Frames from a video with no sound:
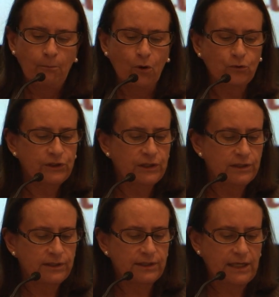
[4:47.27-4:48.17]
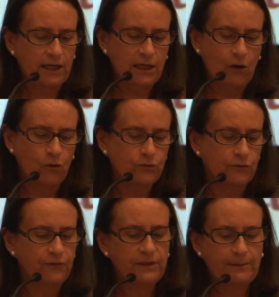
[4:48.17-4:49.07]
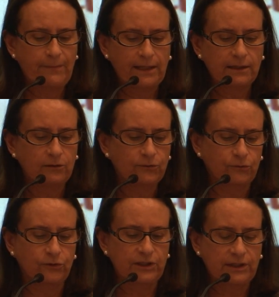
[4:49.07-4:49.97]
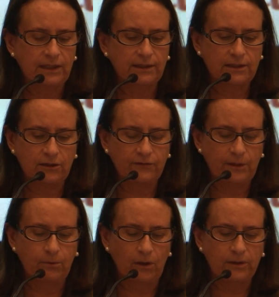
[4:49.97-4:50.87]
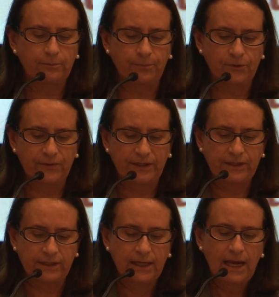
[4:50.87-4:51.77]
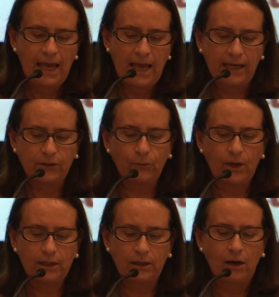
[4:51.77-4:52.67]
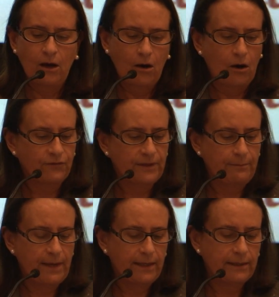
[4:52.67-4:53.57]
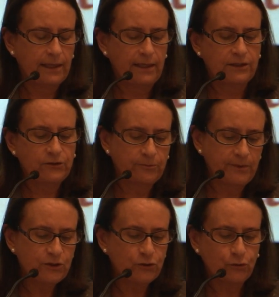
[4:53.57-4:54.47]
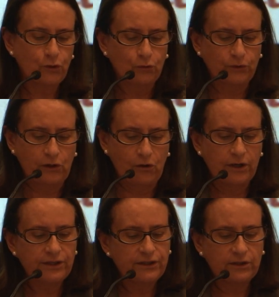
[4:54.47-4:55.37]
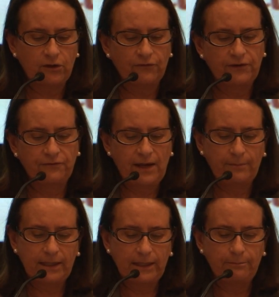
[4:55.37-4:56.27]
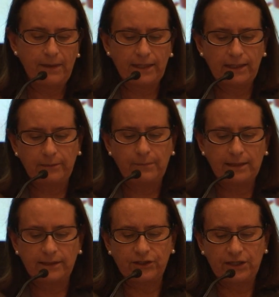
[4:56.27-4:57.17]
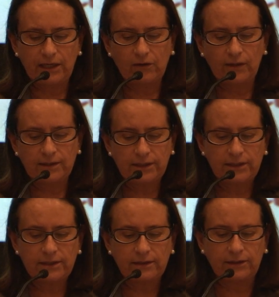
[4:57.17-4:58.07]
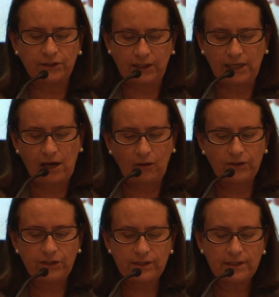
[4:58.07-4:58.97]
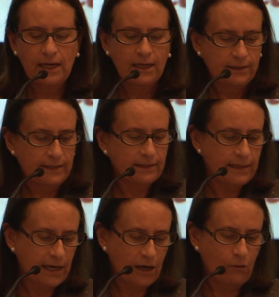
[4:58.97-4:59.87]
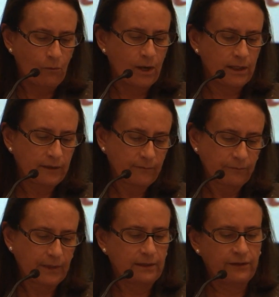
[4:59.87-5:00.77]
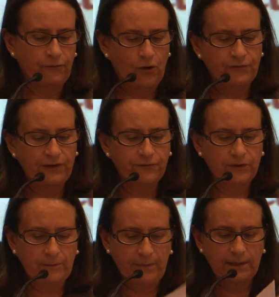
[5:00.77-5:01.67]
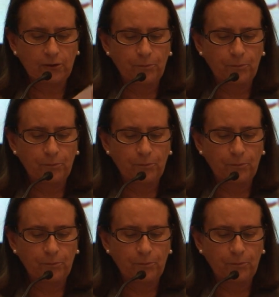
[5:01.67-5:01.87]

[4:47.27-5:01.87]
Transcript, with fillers: Both sources are also fundamental to the studies of the blood purity and one of the main instruments to know the origins of the family, mainly by the genealogies, genealogies that are one the, of the fundamental